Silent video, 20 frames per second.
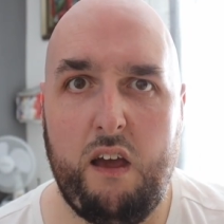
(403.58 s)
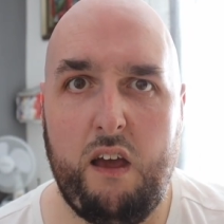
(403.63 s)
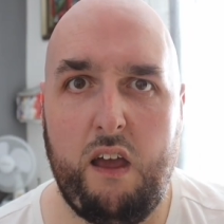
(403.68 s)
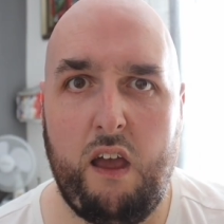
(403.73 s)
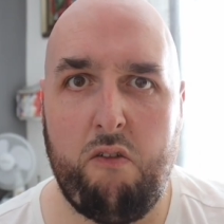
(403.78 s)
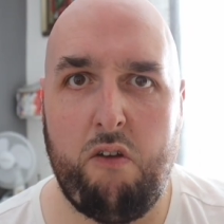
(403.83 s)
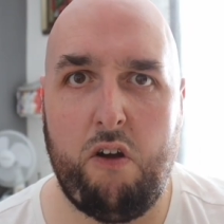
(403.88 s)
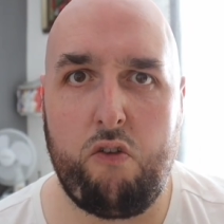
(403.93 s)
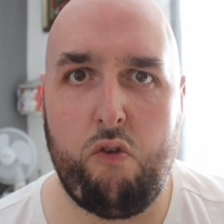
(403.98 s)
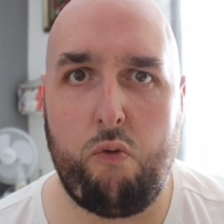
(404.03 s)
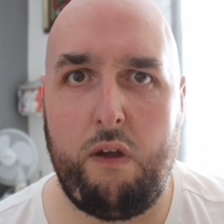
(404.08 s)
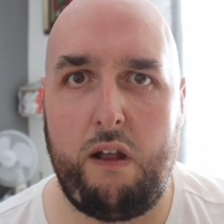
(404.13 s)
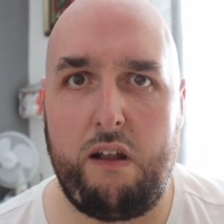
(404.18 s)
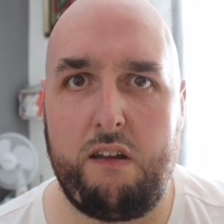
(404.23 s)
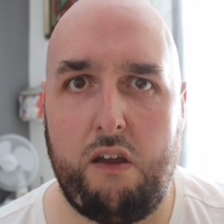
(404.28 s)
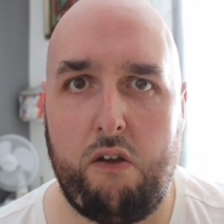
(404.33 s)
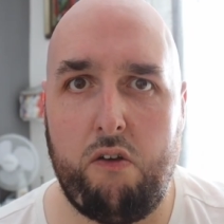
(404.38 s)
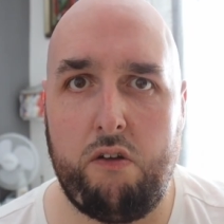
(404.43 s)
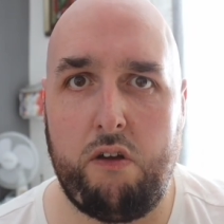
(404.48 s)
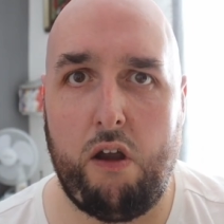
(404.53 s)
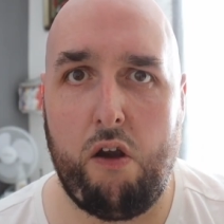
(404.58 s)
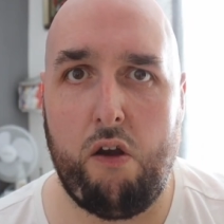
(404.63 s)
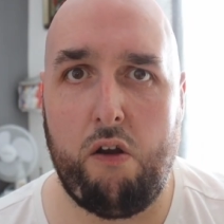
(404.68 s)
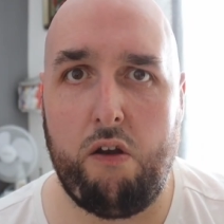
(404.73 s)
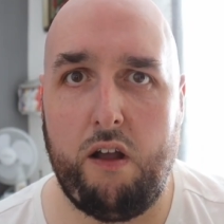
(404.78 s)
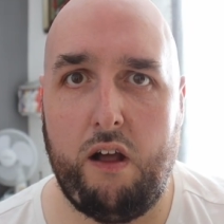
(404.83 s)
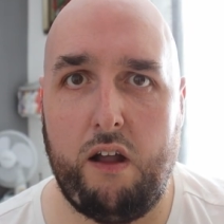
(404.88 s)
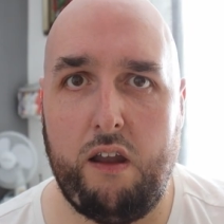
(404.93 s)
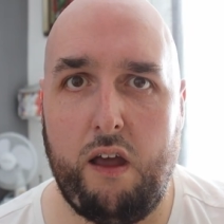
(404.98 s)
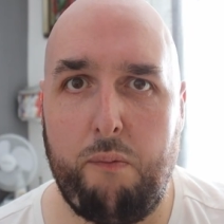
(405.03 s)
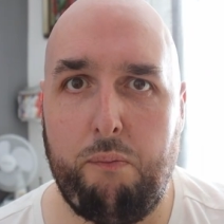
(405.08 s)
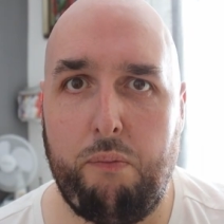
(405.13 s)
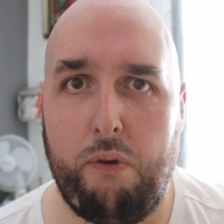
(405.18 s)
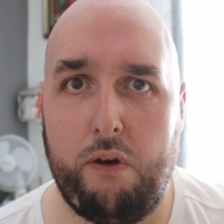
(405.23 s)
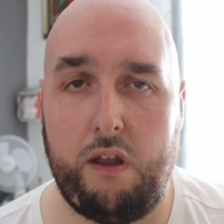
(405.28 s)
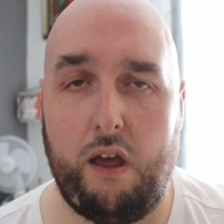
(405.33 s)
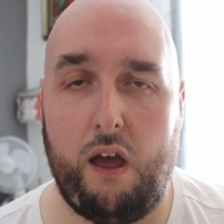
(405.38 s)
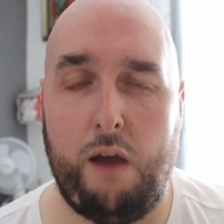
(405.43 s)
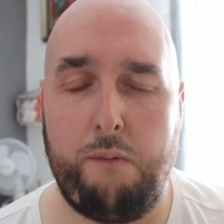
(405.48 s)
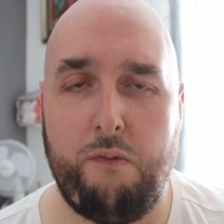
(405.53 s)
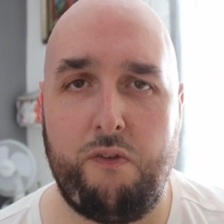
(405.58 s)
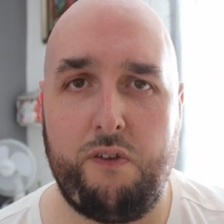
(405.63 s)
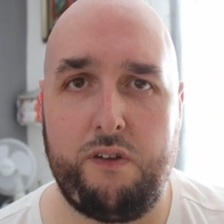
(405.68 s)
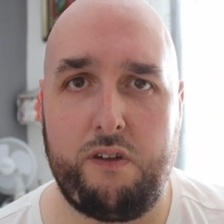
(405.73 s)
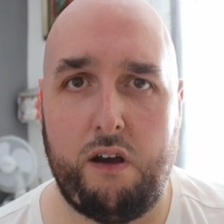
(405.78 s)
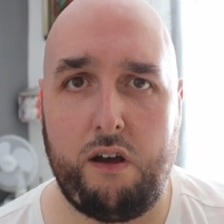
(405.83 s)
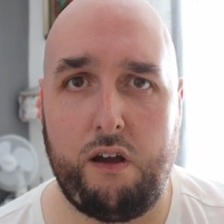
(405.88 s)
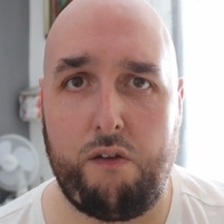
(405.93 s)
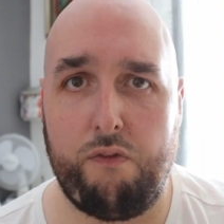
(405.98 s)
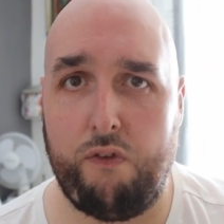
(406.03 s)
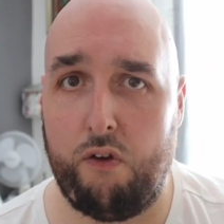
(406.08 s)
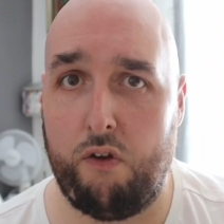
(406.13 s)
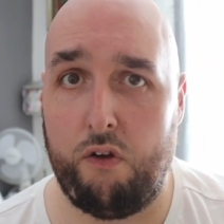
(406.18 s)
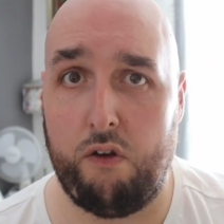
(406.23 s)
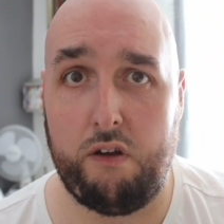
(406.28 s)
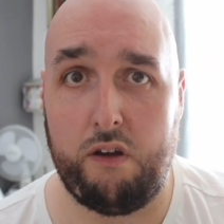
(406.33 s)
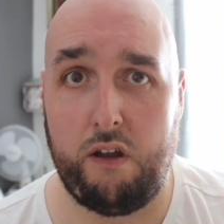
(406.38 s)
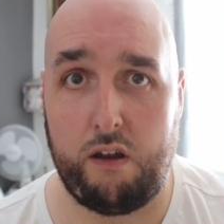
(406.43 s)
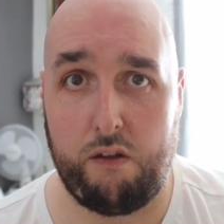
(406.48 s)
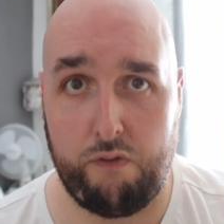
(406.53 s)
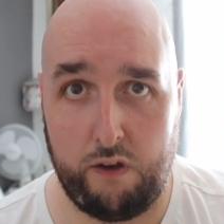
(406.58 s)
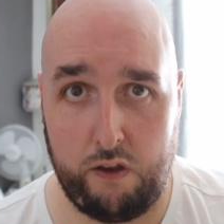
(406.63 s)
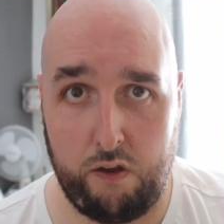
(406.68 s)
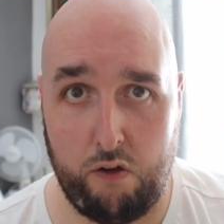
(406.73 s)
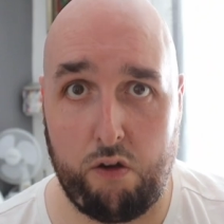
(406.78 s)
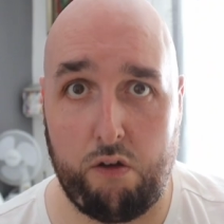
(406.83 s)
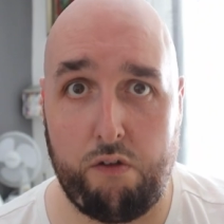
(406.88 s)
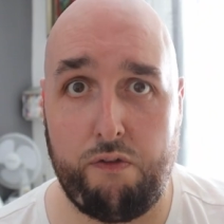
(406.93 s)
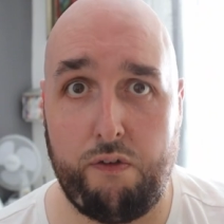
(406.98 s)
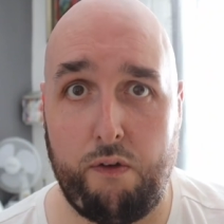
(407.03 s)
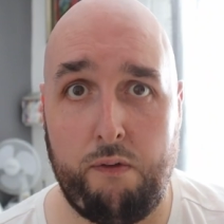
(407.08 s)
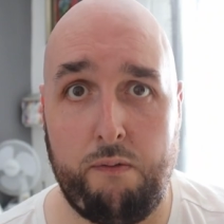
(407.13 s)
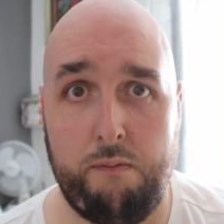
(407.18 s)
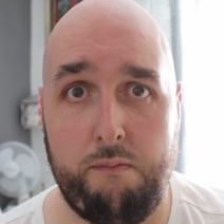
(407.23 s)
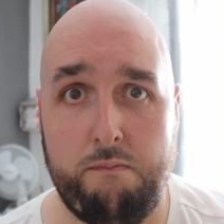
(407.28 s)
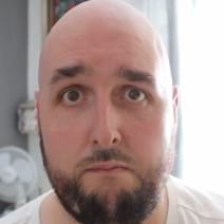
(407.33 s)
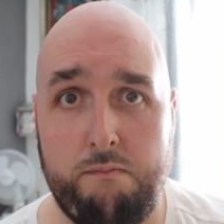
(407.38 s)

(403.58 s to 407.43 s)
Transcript: even though I do reels here and there and all that, but I'm a photographer, not a videographer.